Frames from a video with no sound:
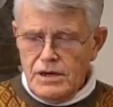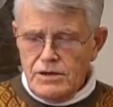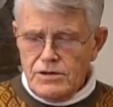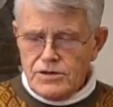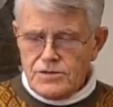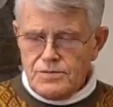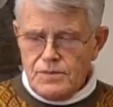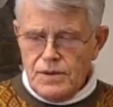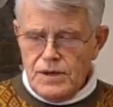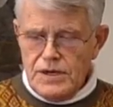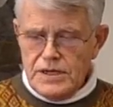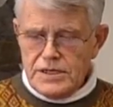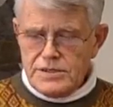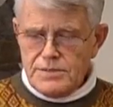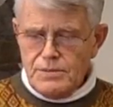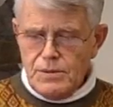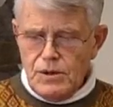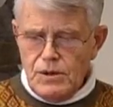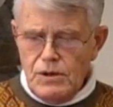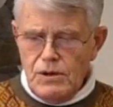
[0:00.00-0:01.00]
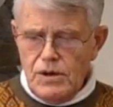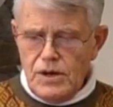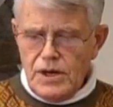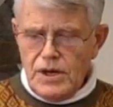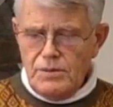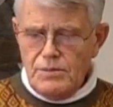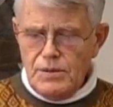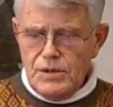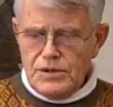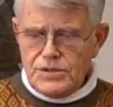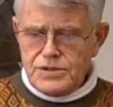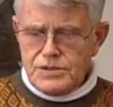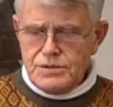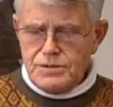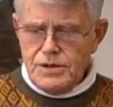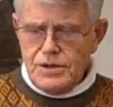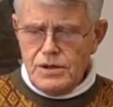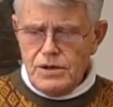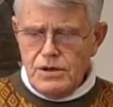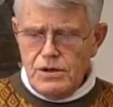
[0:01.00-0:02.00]
whose plausible arguments
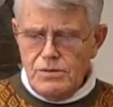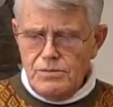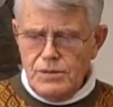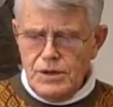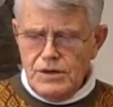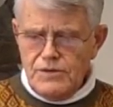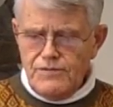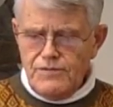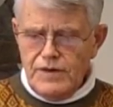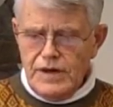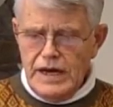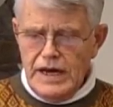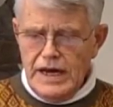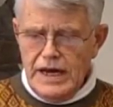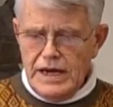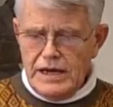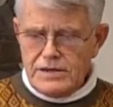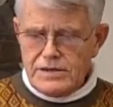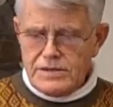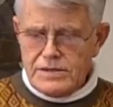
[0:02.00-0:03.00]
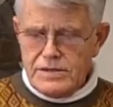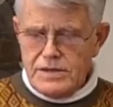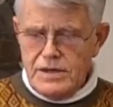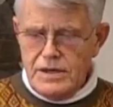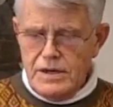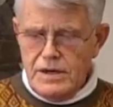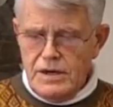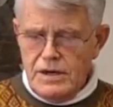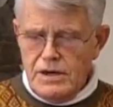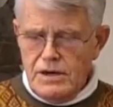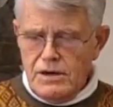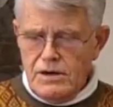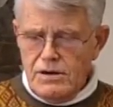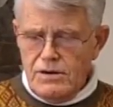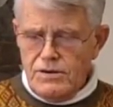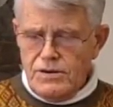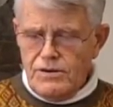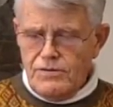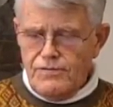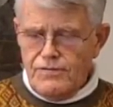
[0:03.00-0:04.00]
omit facts, or the